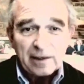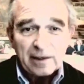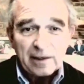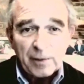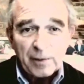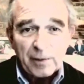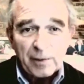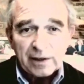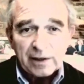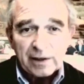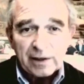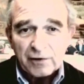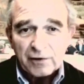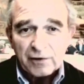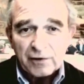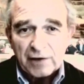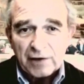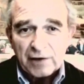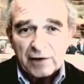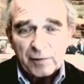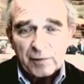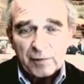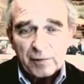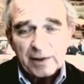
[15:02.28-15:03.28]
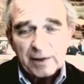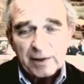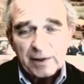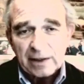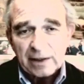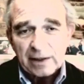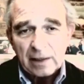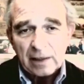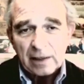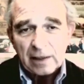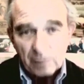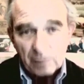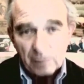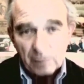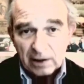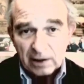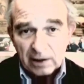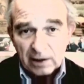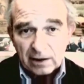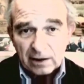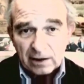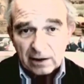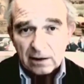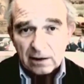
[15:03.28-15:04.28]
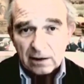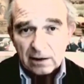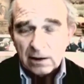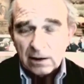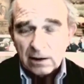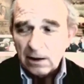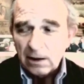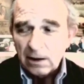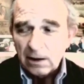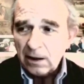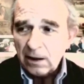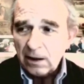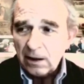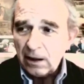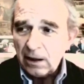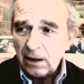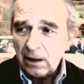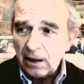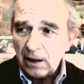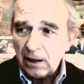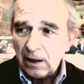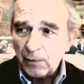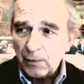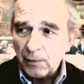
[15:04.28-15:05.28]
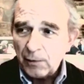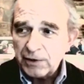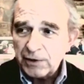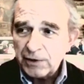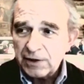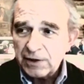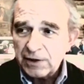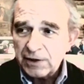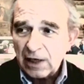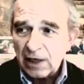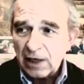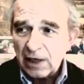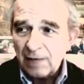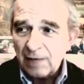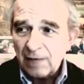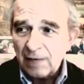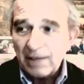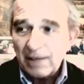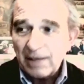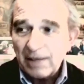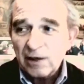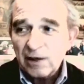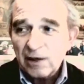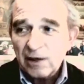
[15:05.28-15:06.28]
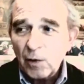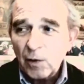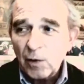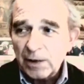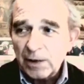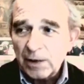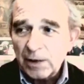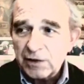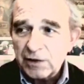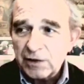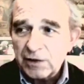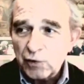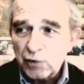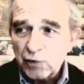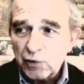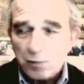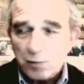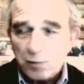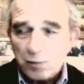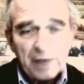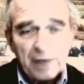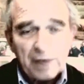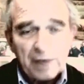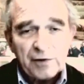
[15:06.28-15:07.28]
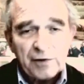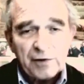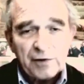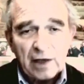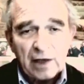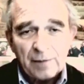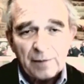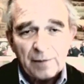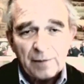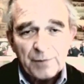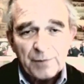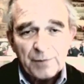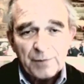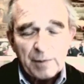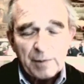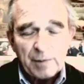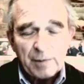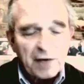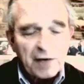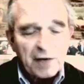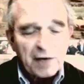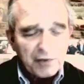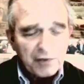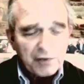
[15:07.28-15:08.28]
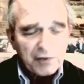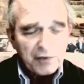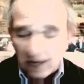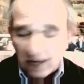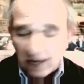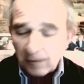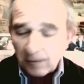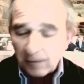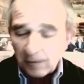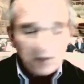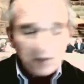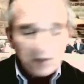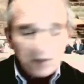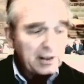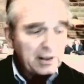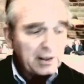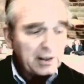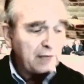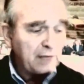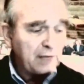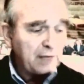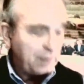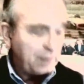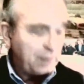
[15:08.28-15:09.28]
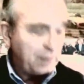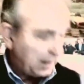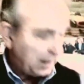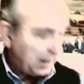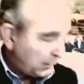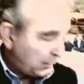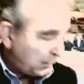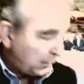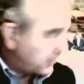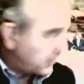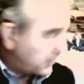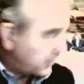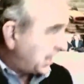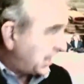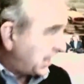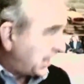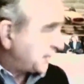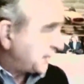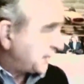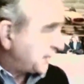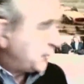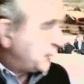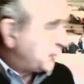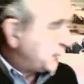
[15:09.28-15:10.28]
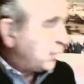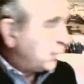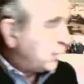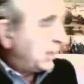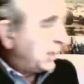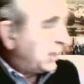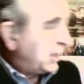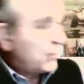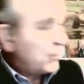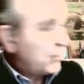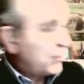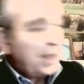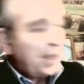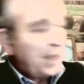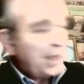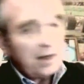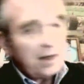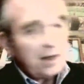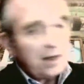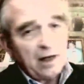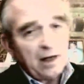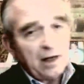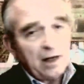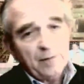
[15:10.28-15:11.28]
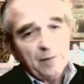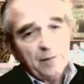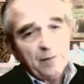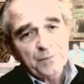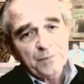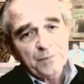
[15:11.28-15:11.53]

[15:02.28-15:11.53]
American or South American market, which is my goal is to spread the message. And I myself was asked to write a